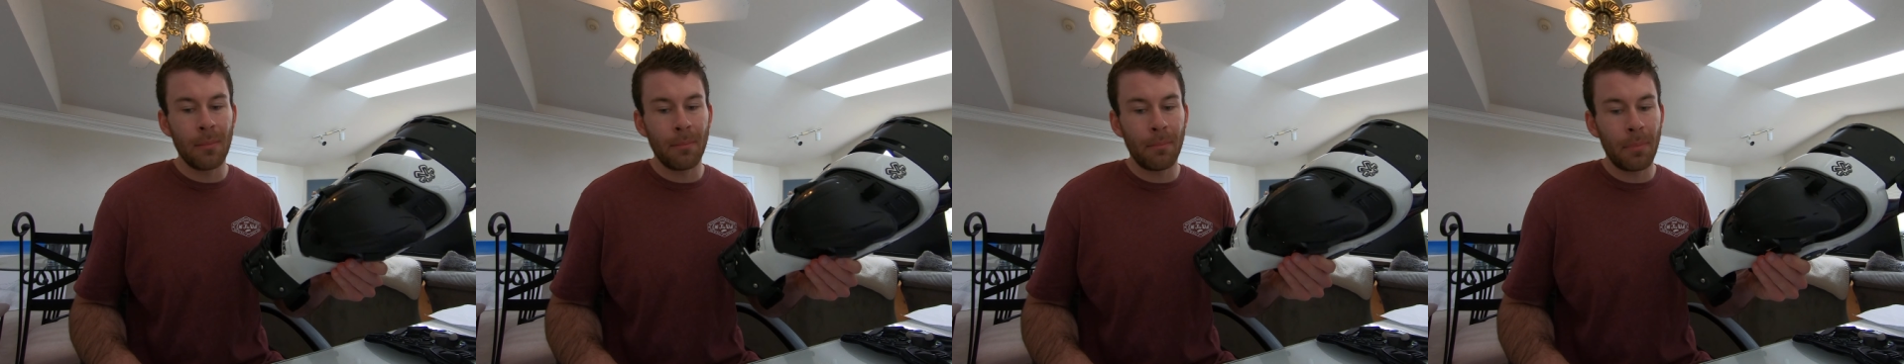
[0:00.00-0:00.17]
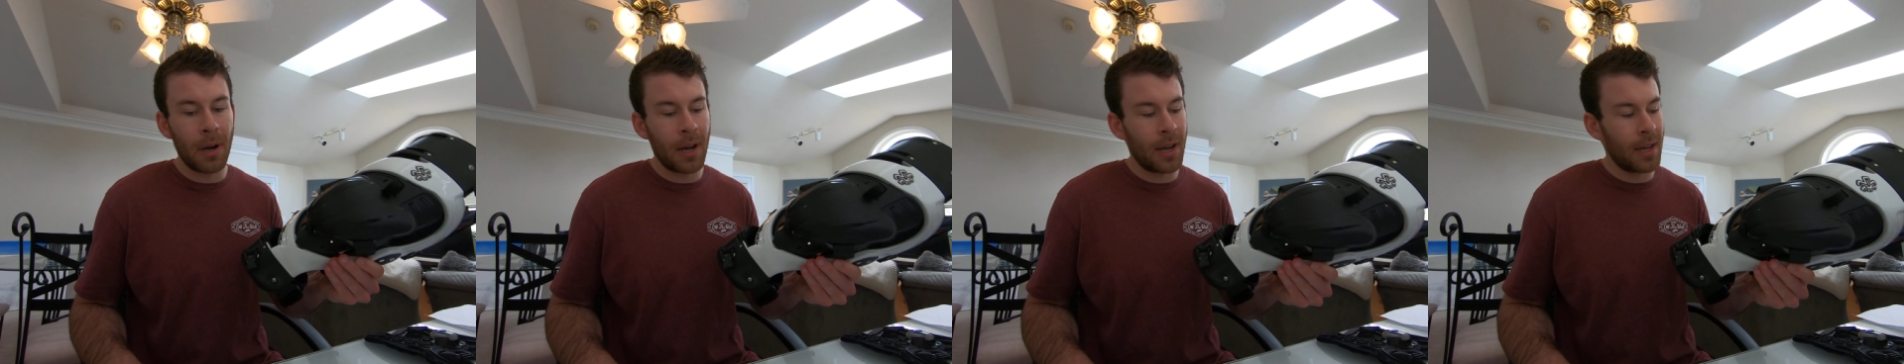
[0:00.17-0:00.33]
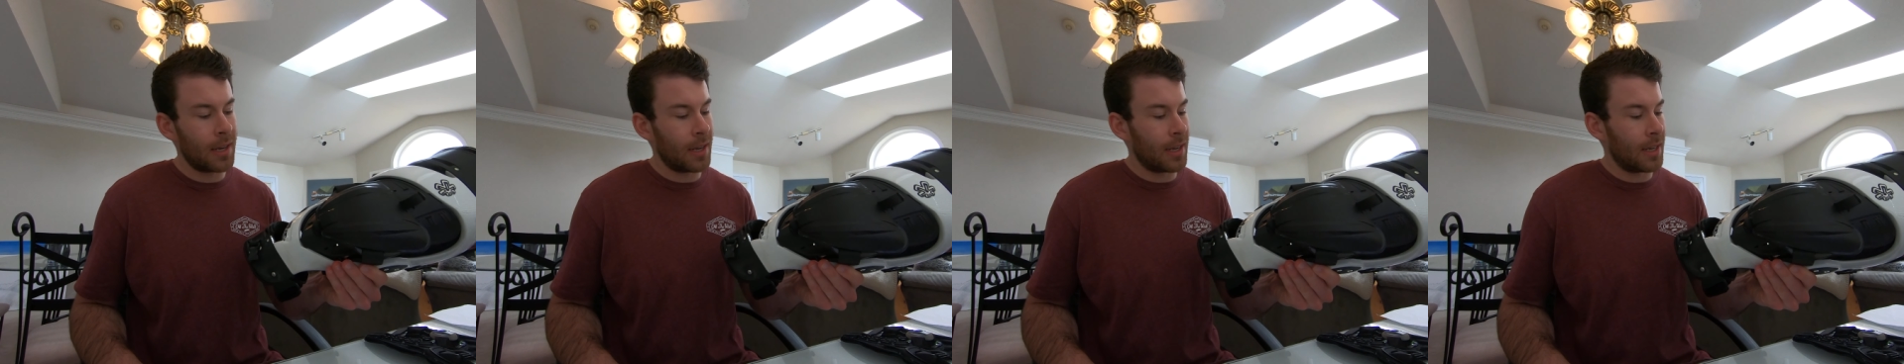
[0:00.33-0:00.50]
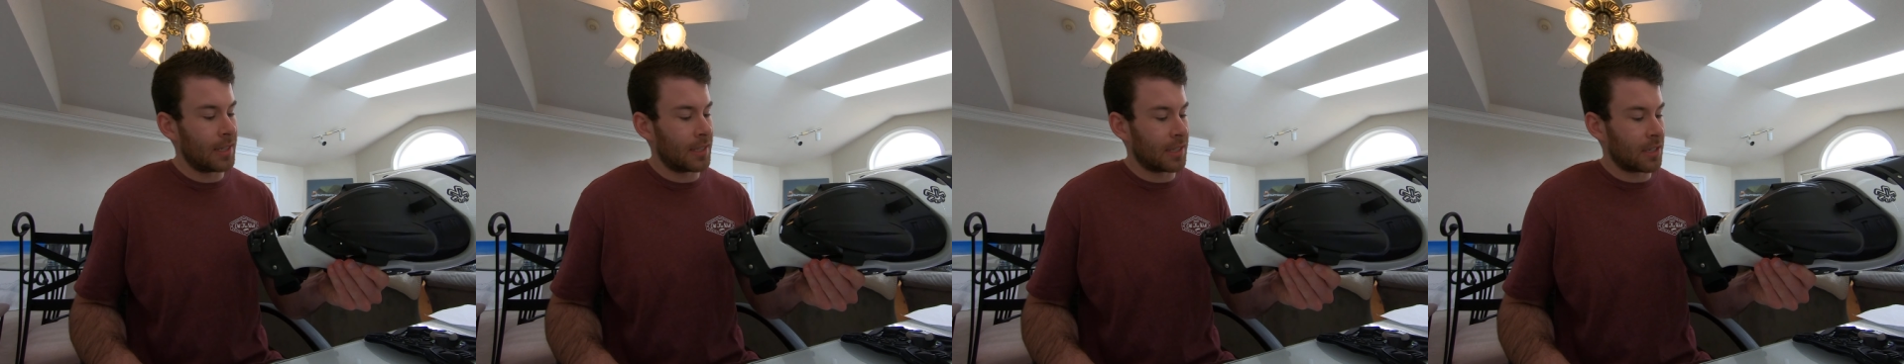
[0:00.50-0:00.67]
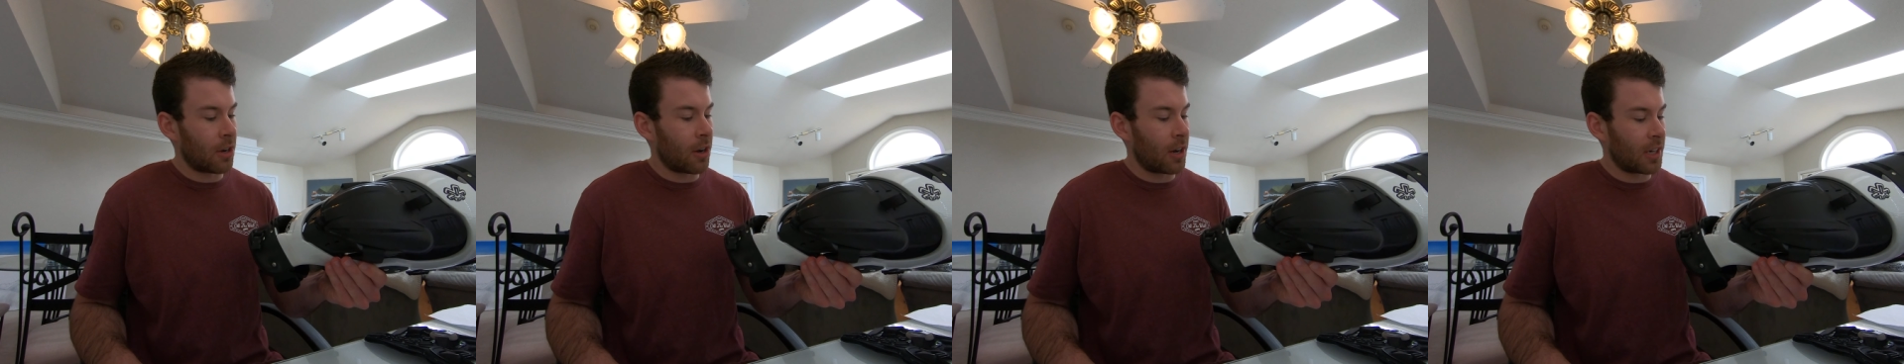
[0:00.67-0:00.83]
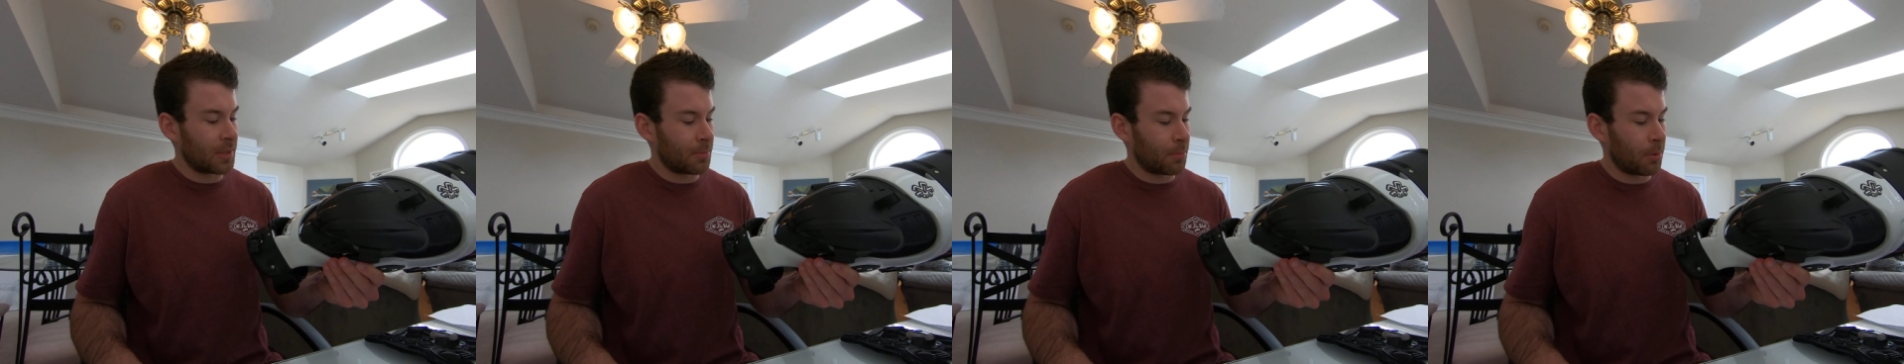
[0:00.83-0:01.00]
but it's
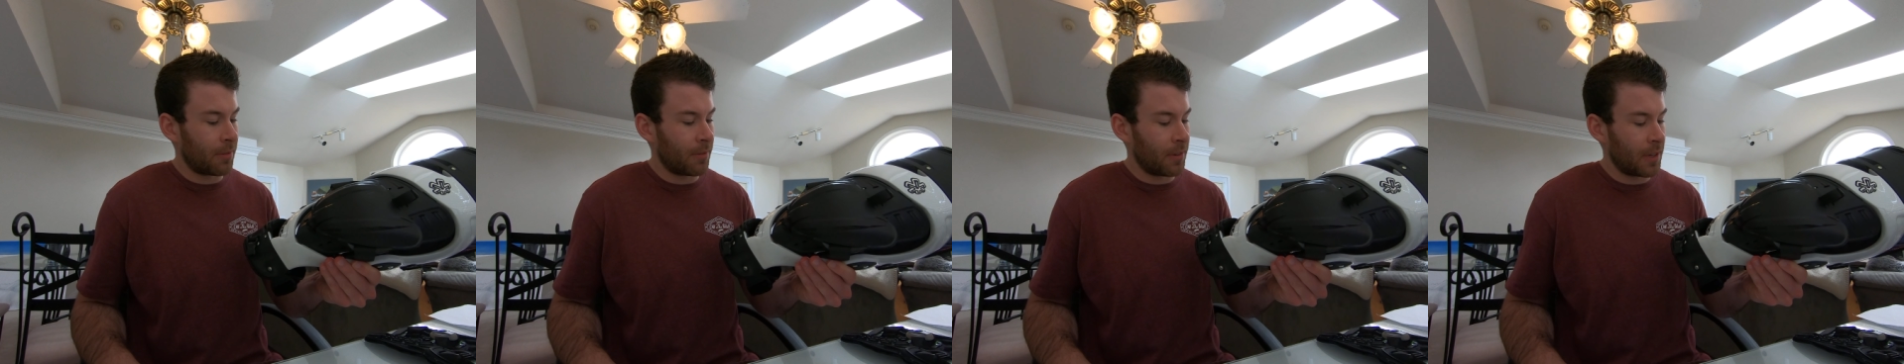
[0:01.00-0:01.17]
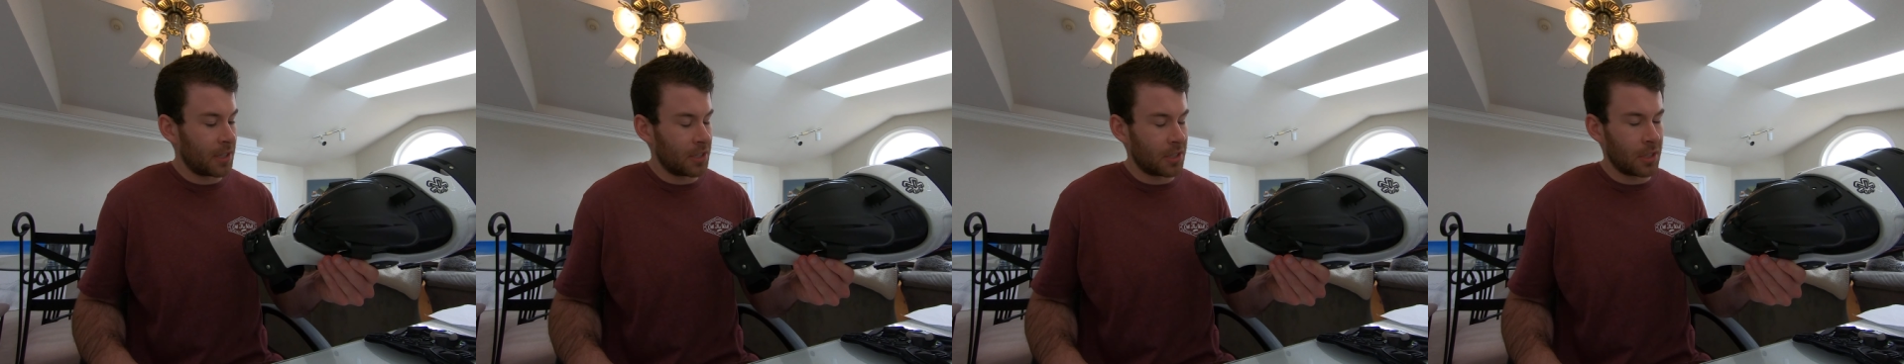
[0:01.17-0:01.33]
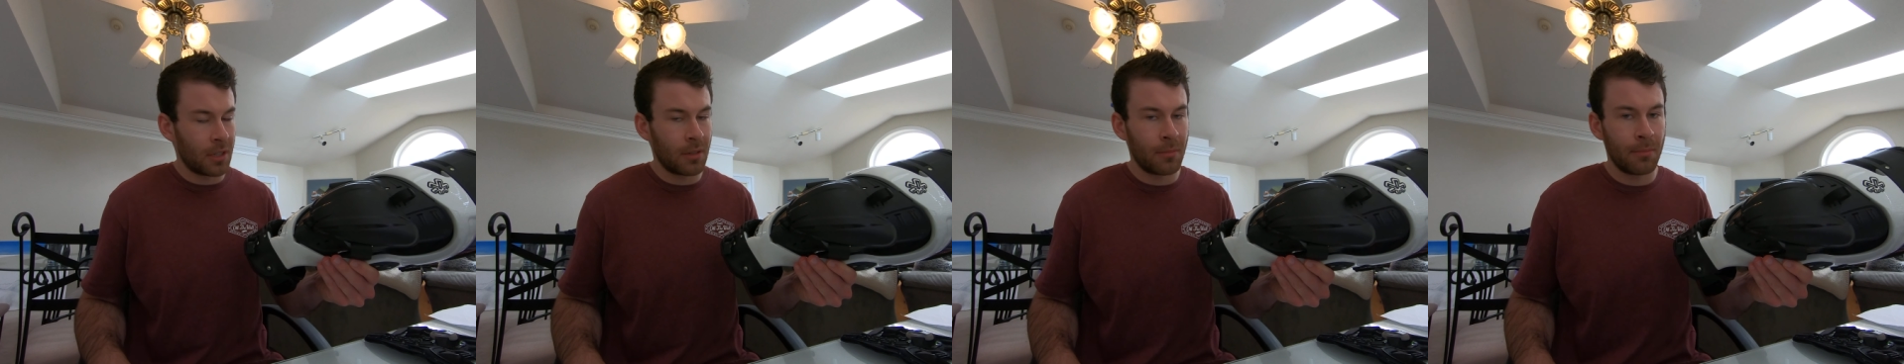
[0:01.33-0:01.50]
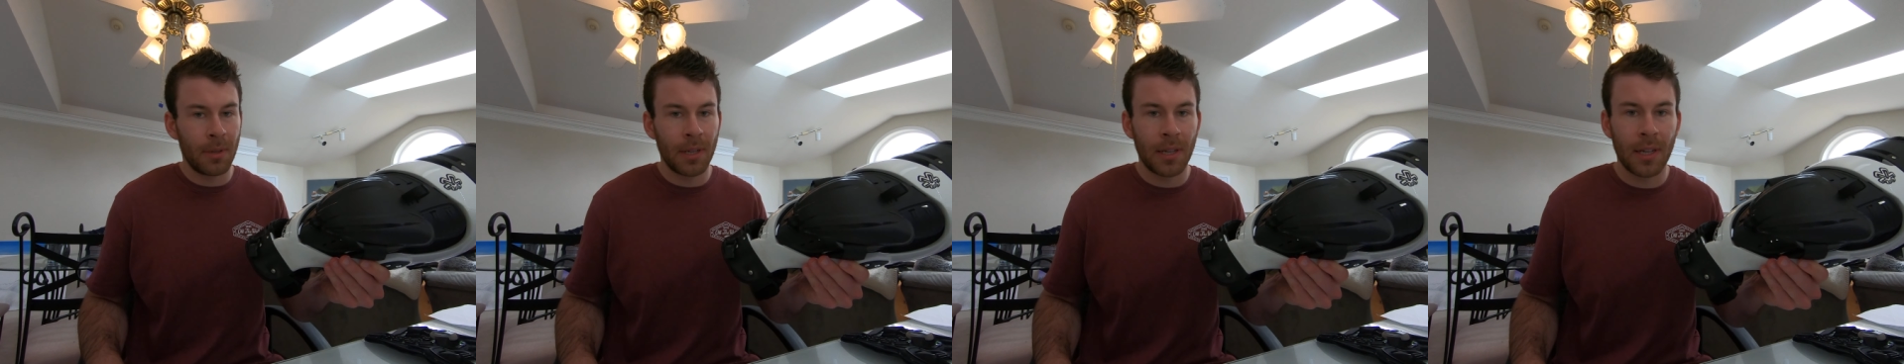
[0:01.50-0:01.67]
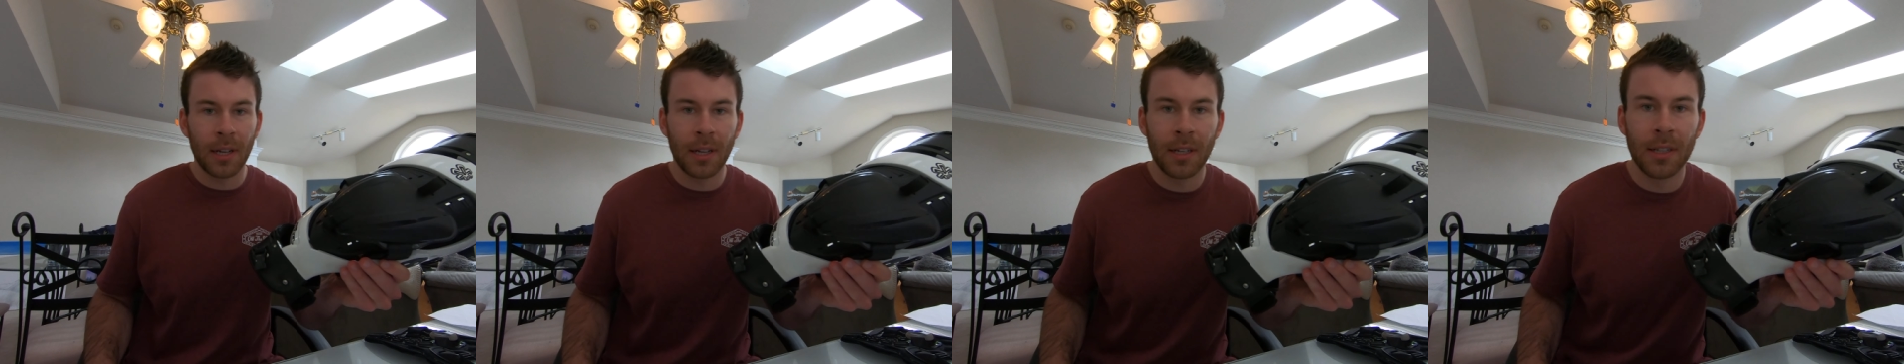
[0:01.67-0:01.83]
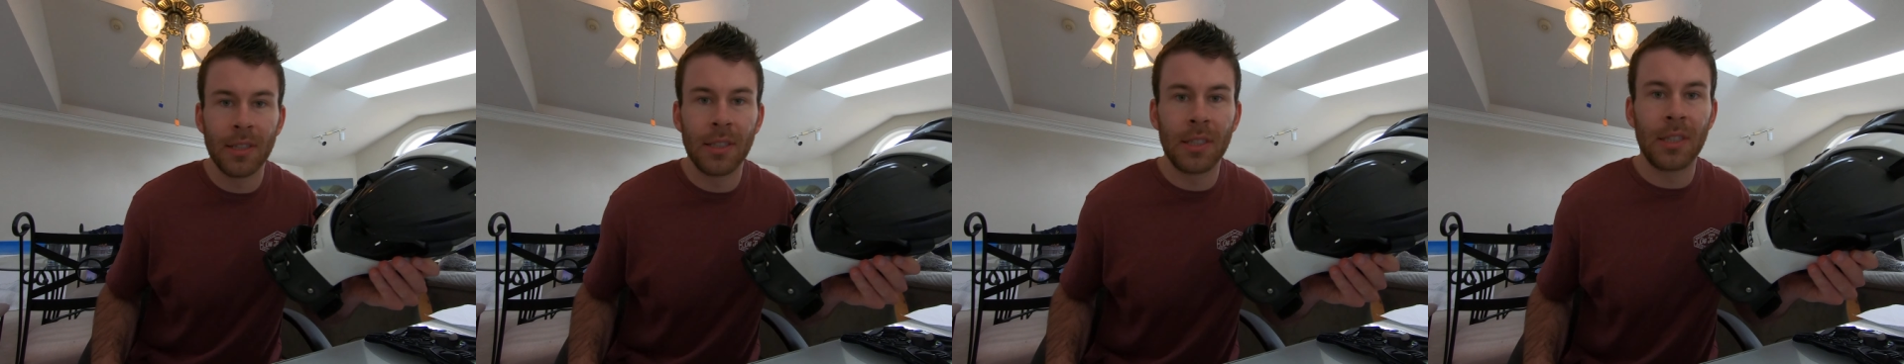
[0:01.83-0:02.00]
cost prevention
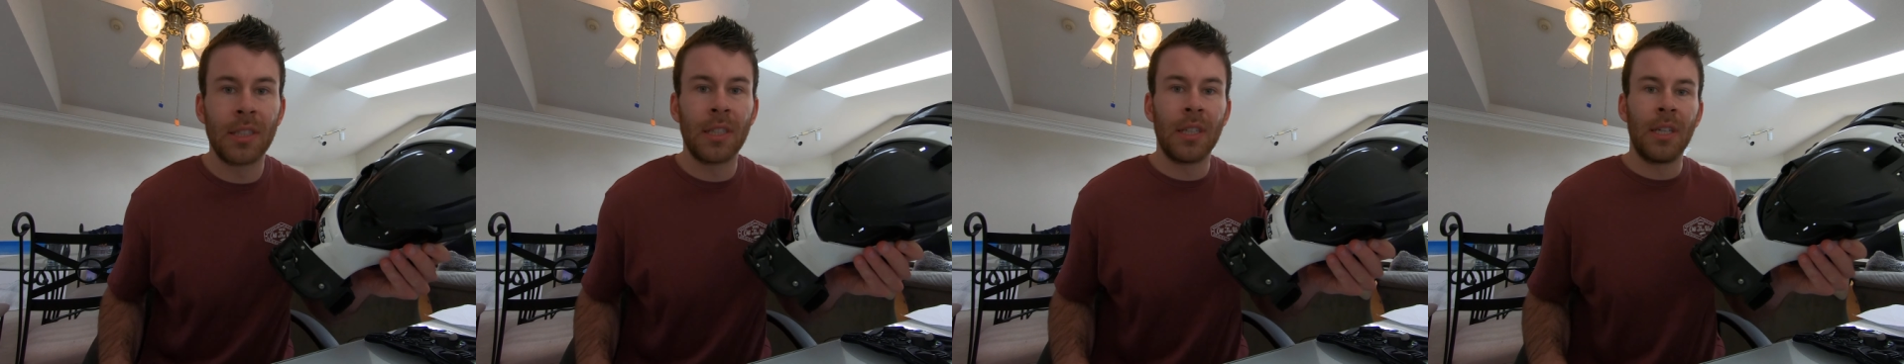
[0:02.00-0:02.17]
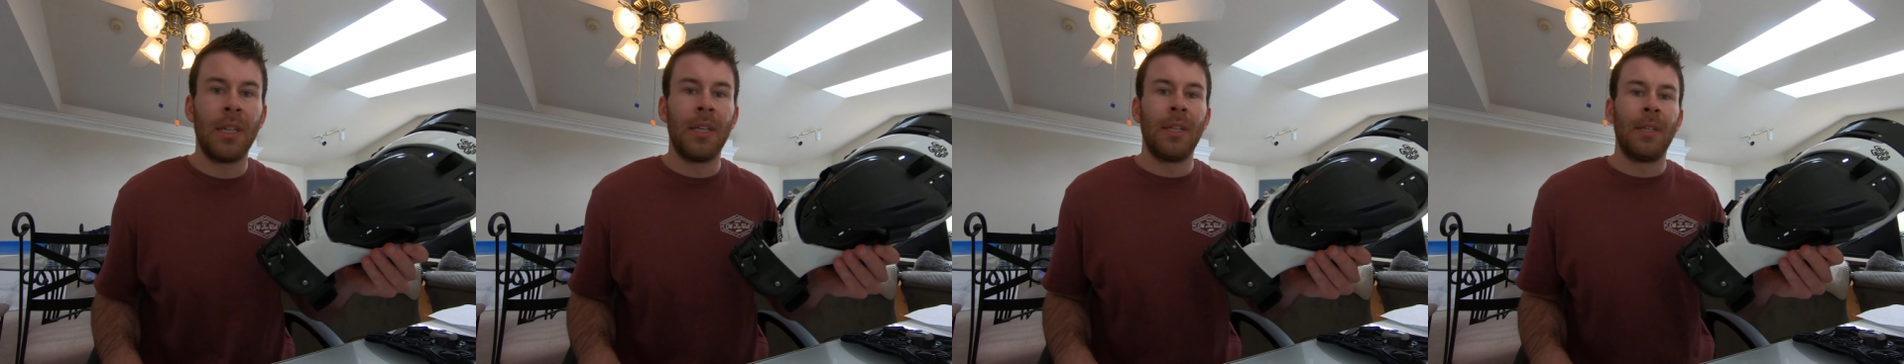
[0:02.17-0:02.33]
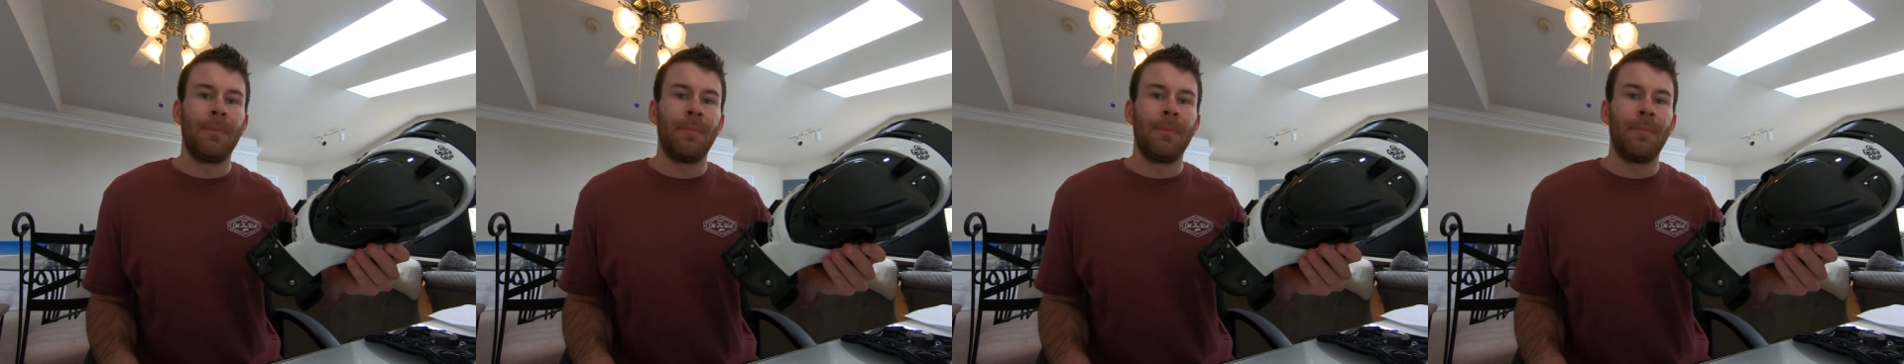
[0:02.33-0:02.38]
because,